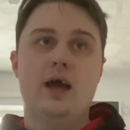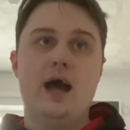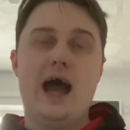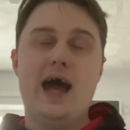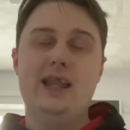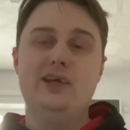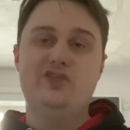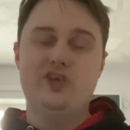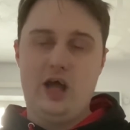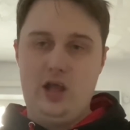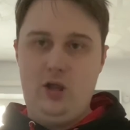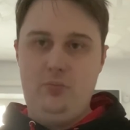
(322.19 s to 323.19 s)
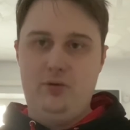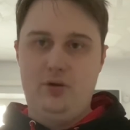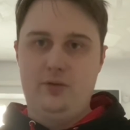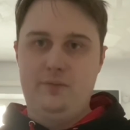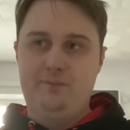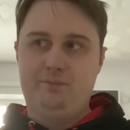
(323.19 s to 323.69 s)
Alex
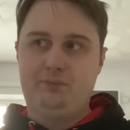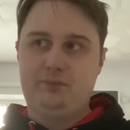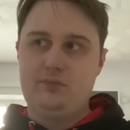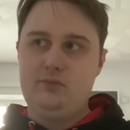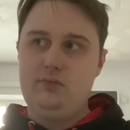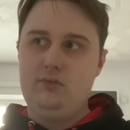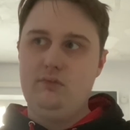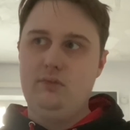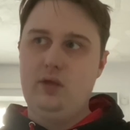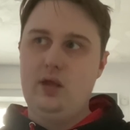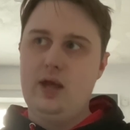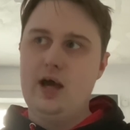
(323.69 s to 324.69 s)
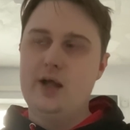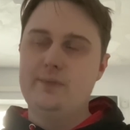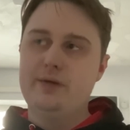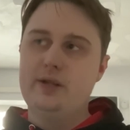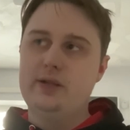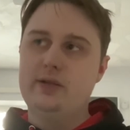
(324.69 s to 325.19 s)
Albon had
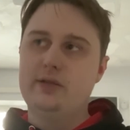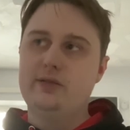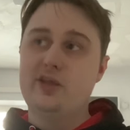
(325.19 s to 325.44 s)
been